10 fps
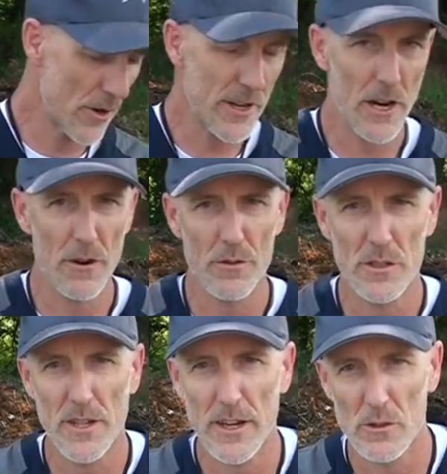very
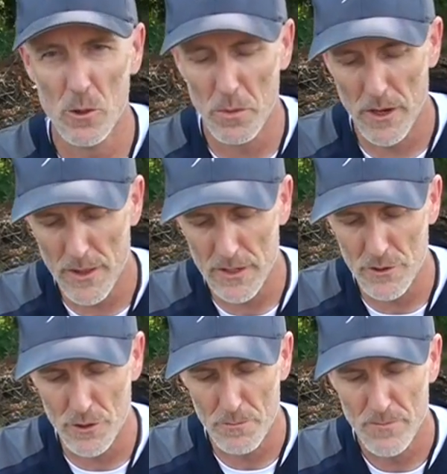carefully take a little bit of that
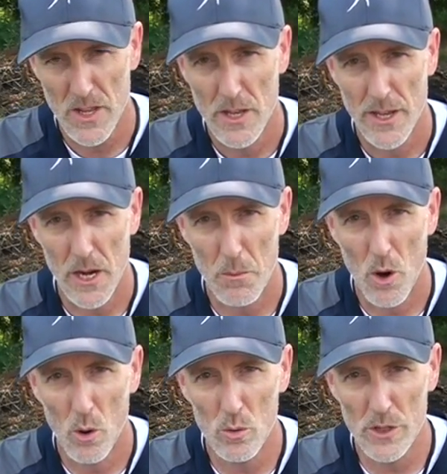dirt, and I'm
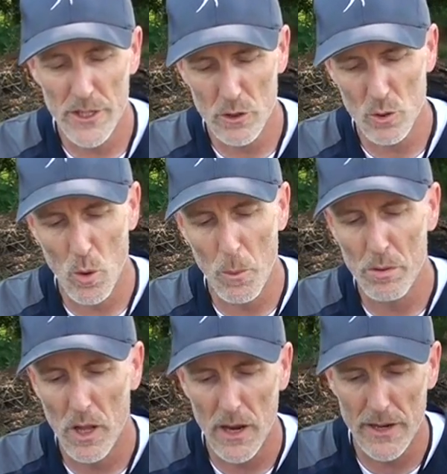only going to
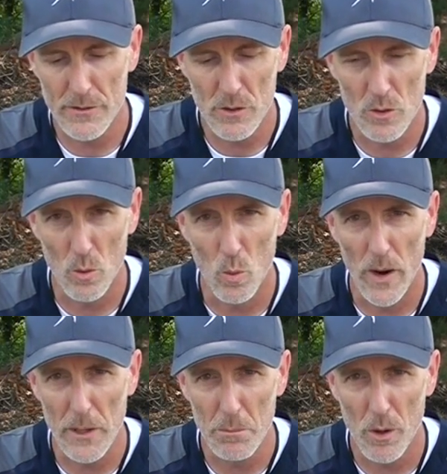apply it to the
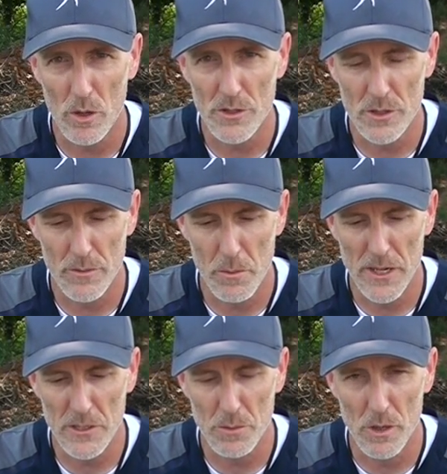white parts of the
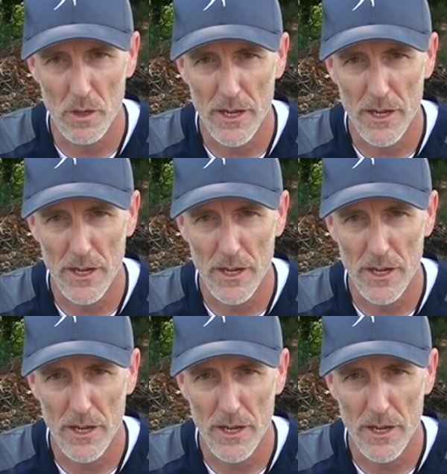baseball.